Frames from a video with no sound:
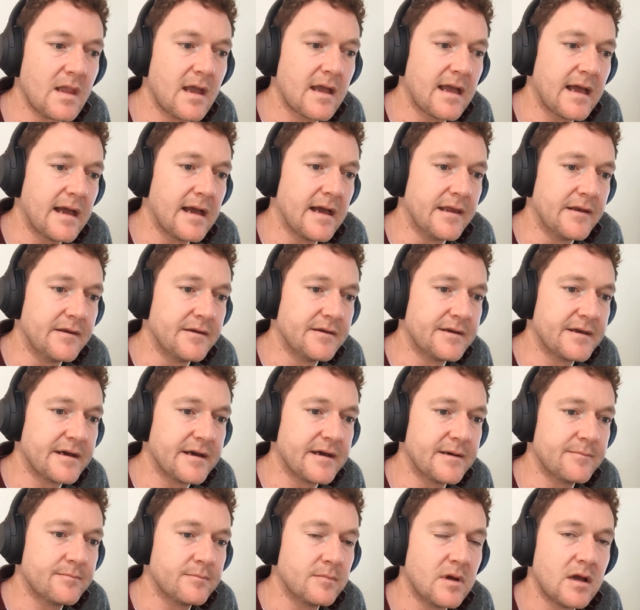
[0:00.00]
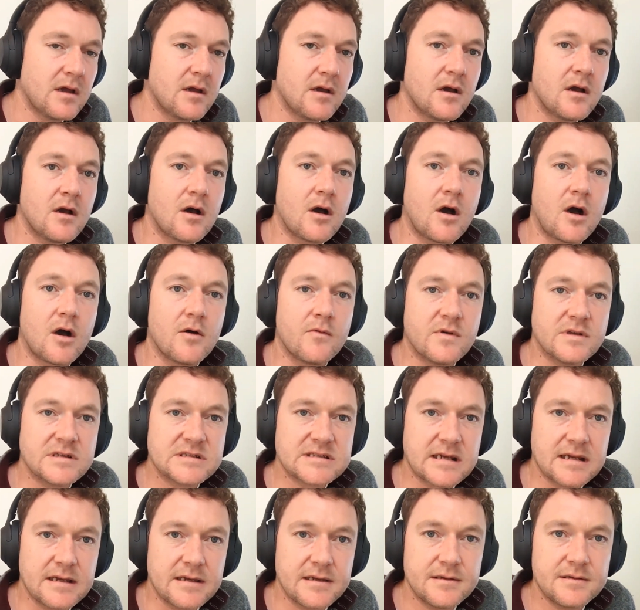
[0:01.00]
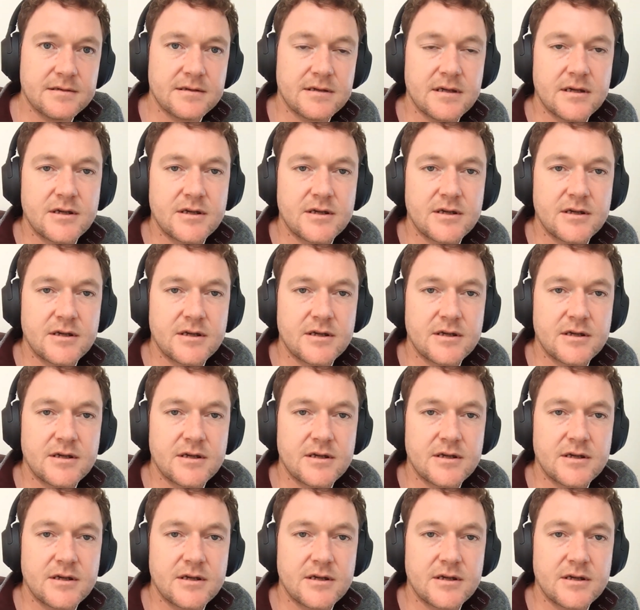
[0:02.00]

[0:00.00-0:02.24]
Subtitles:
and obviously